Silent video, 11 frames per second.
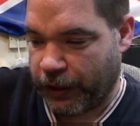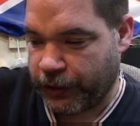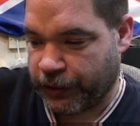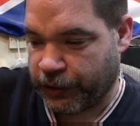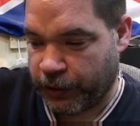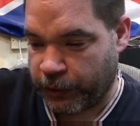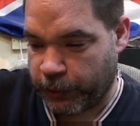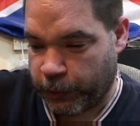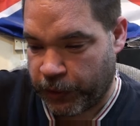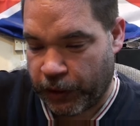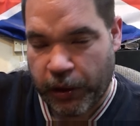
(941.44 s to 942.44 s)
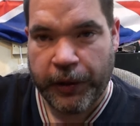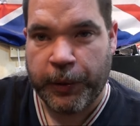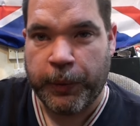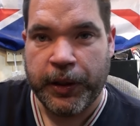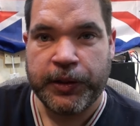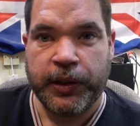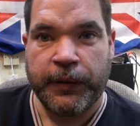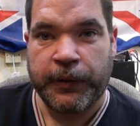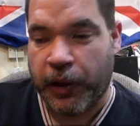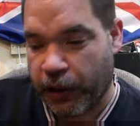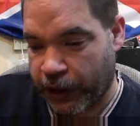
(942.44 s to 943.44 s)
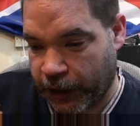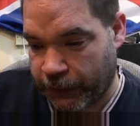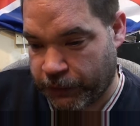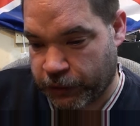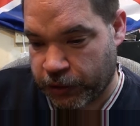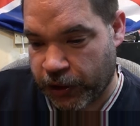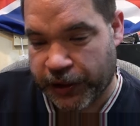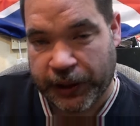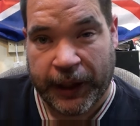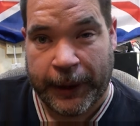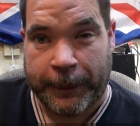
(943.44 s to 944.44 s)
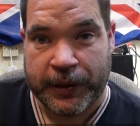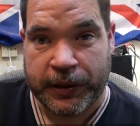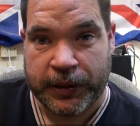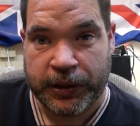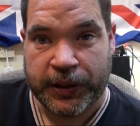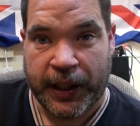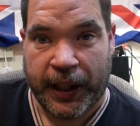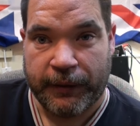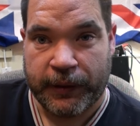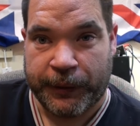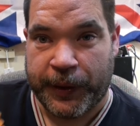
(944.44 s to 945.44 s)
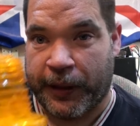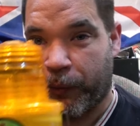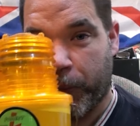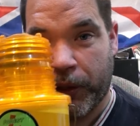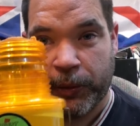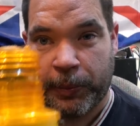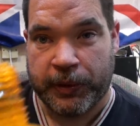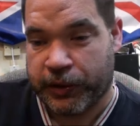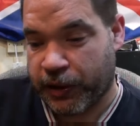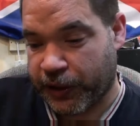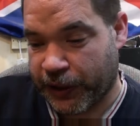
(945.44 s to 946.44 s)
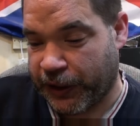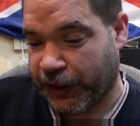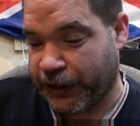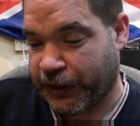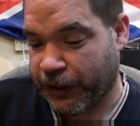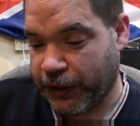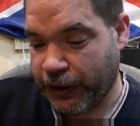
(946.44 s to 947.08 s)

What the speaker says: So, with a lot of the ones I've got, I have tried to keep it to just that, if I have multiples like these.